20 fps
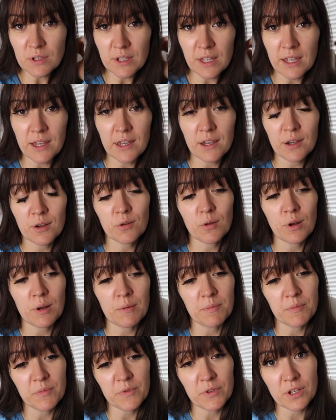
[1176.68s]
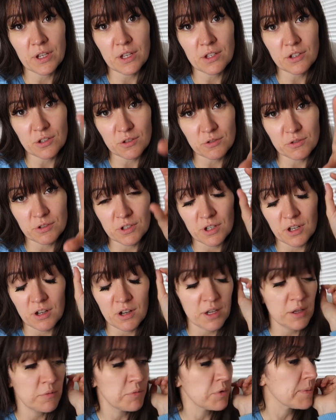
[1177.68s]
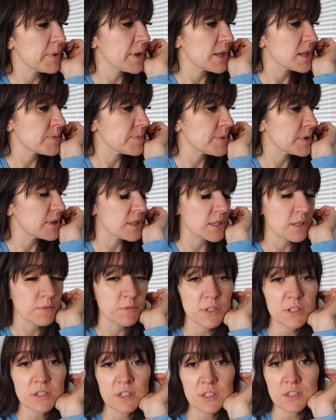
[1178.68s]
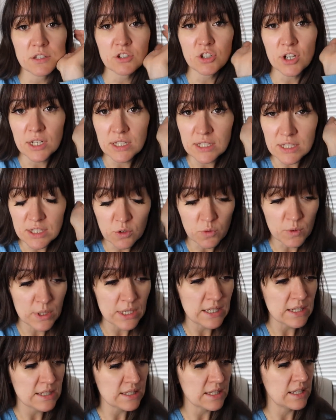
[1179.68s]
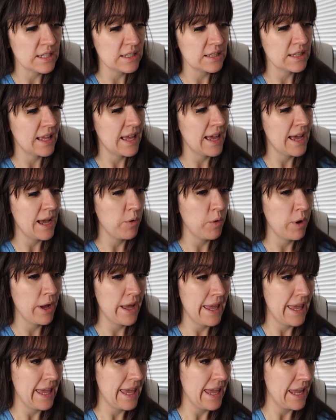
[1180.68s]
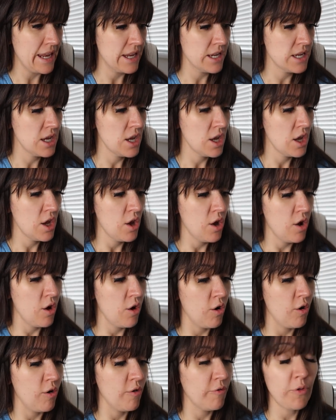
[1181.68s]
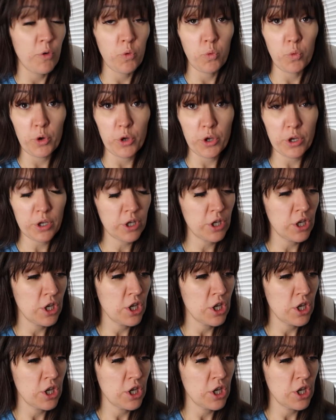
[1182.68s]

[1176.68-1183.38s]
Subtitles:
now. The children are in with my husband and I'm just going to try and squeeze a little hour in of work.